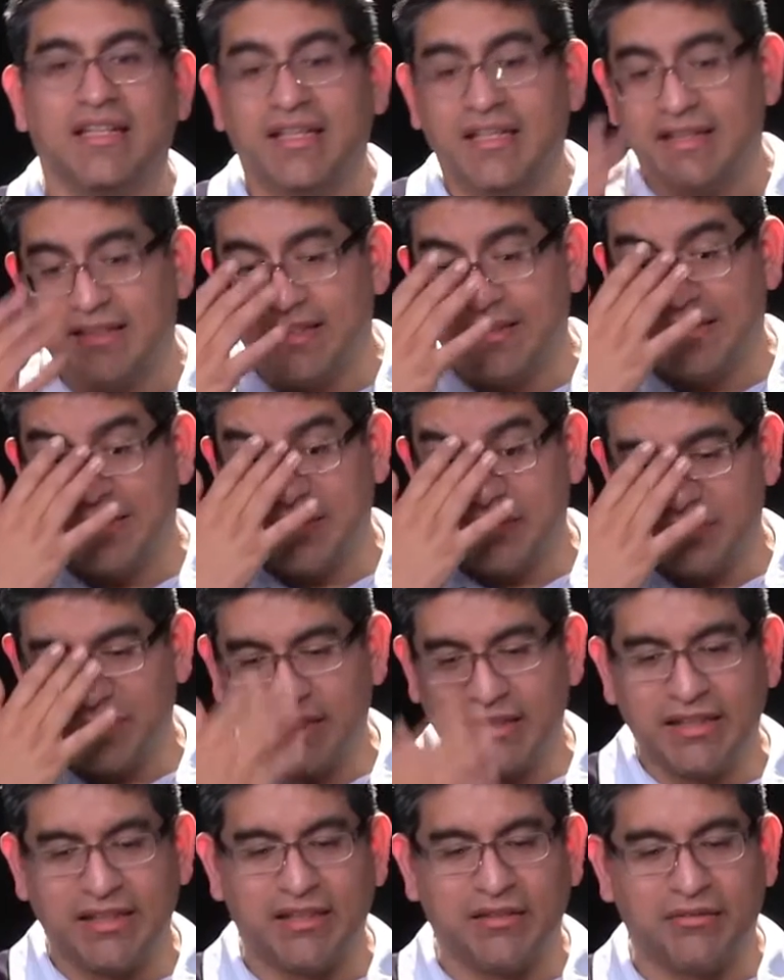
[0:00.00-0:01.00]
This is
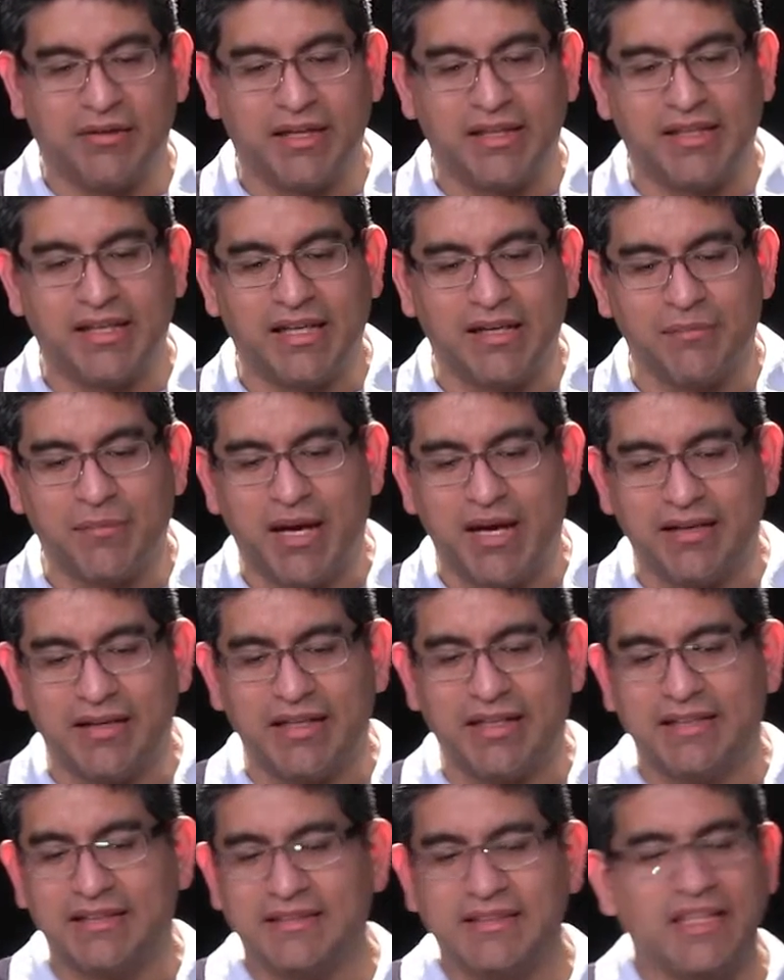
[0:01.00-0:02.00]
really the great thing about it.
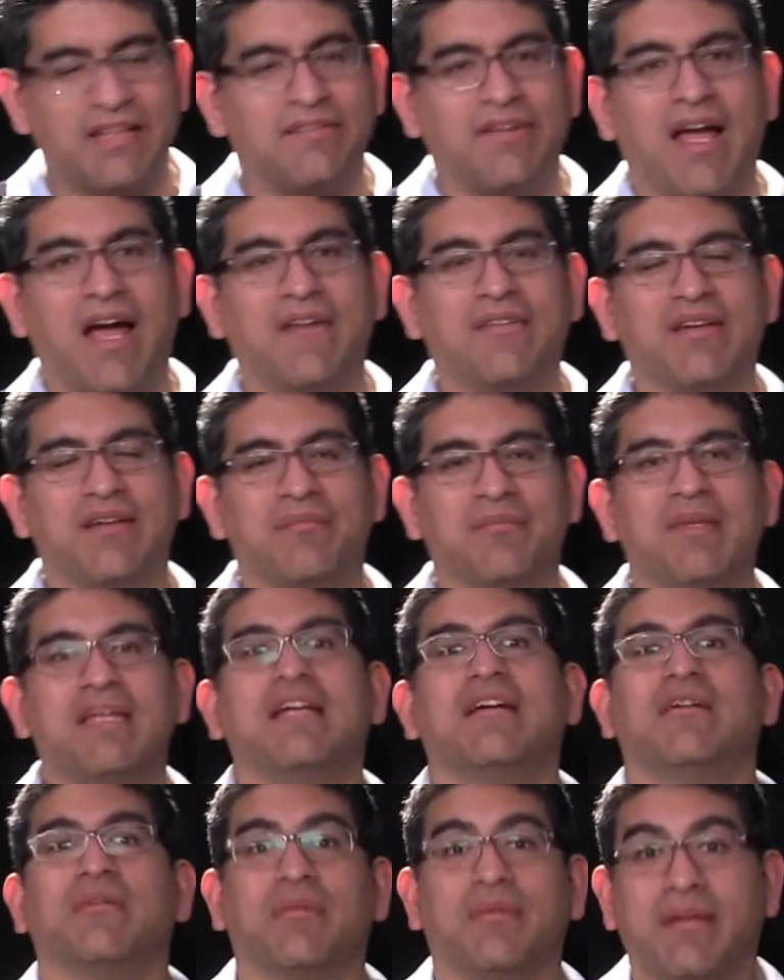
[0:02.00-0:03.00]
Instead of having me
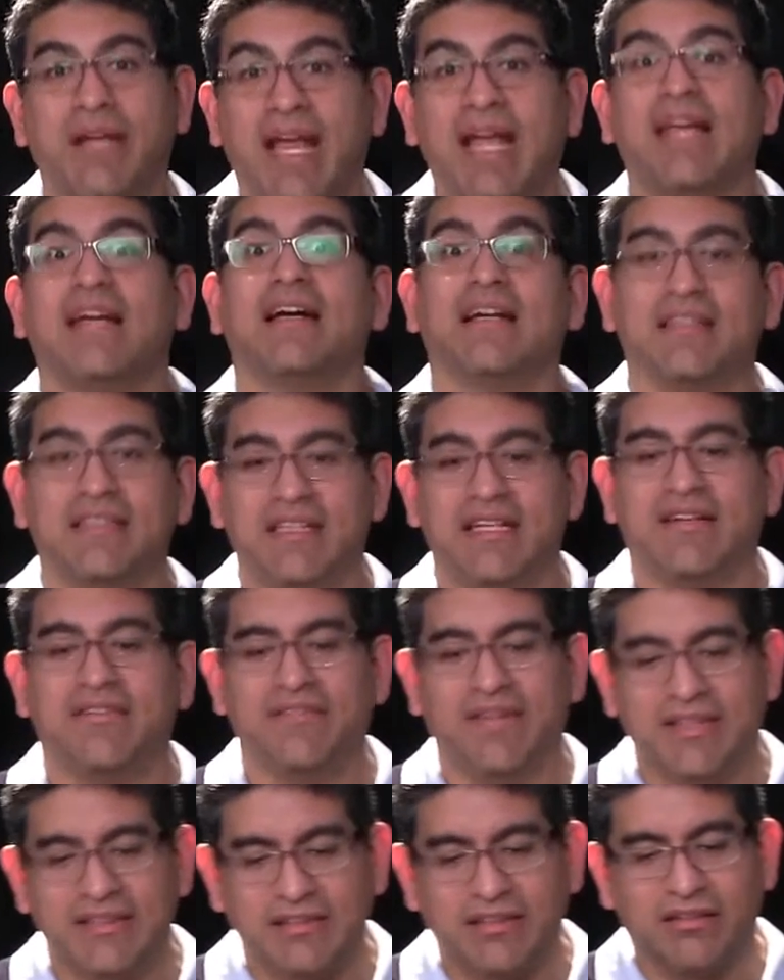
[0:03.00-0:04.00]
create a div
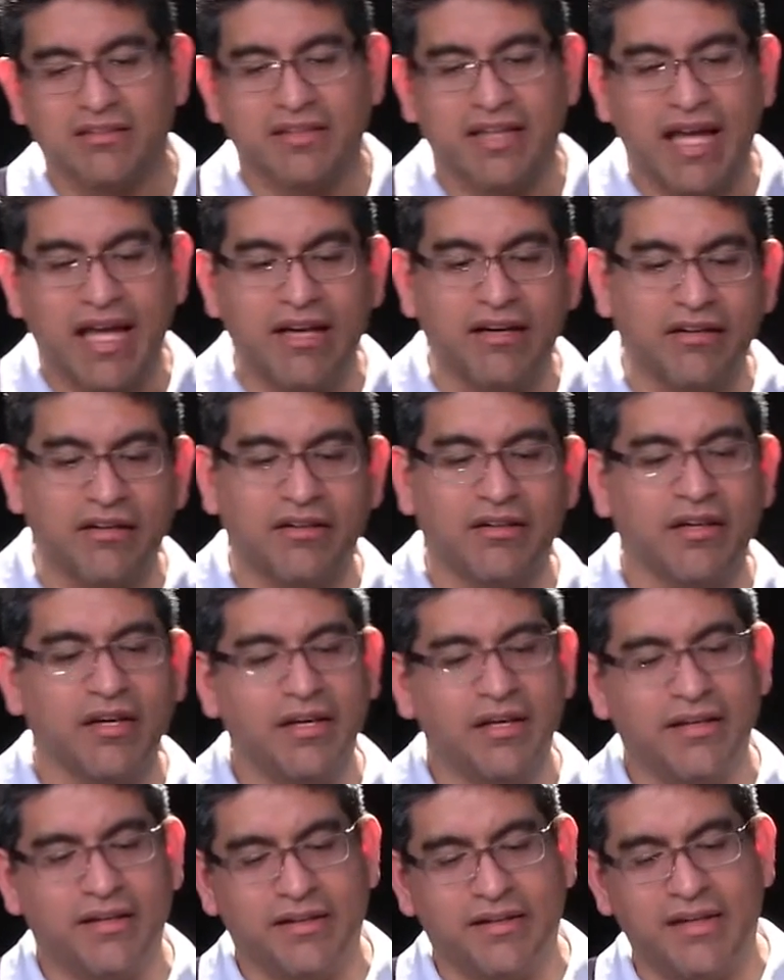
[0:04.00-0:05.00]
that's called header,
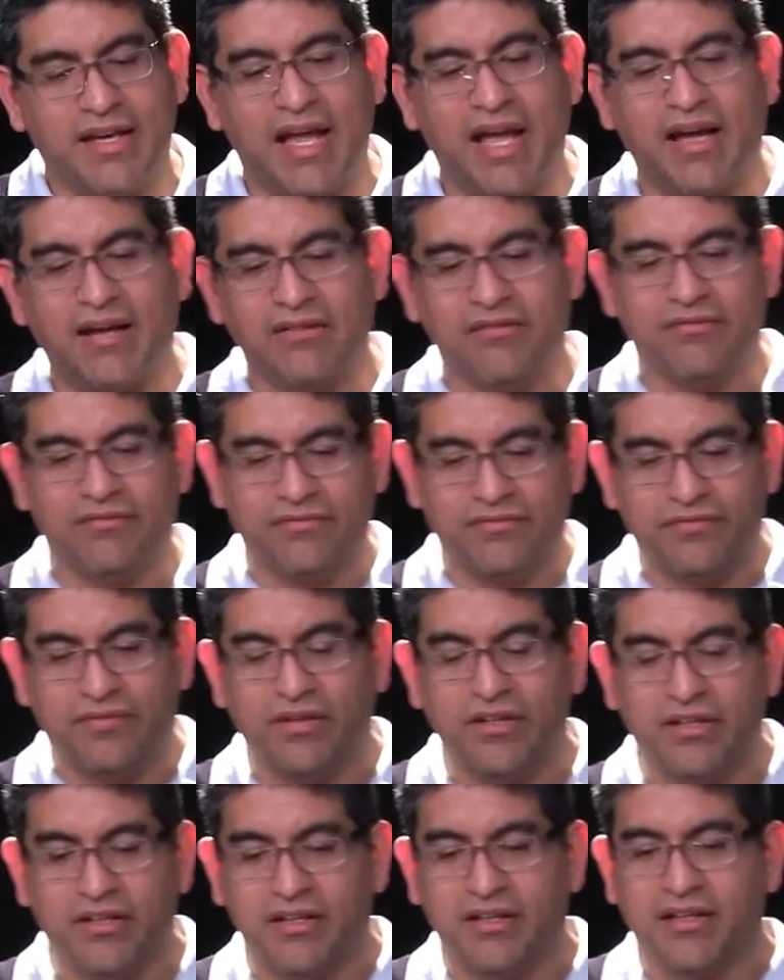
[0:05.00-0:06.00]
nav,
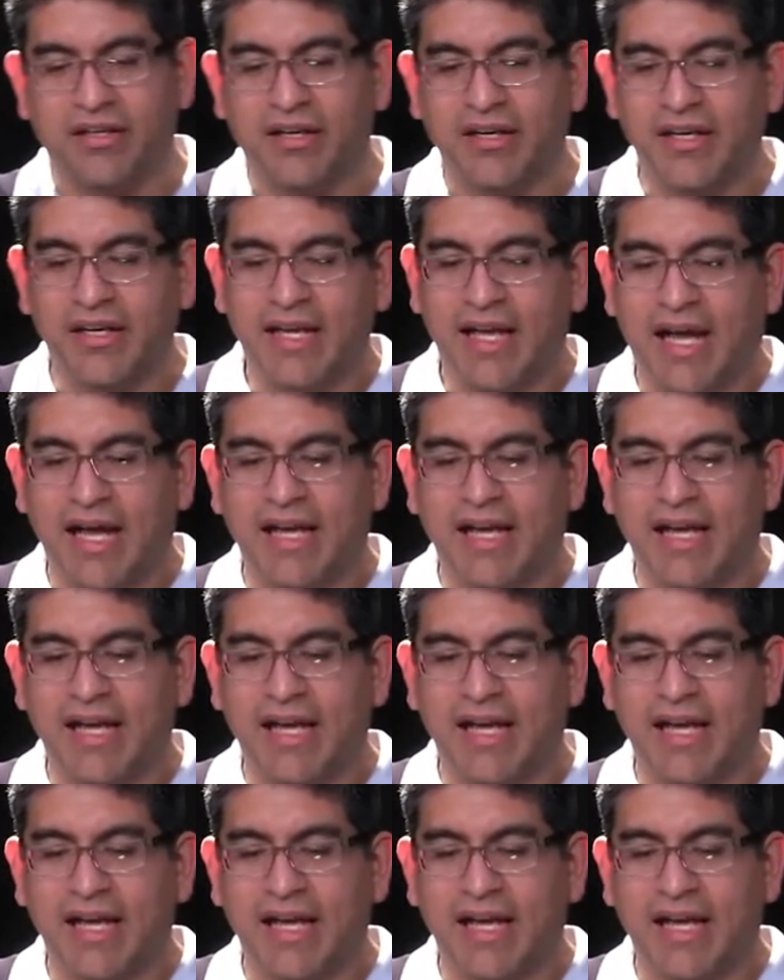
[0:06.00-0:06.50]
footer, I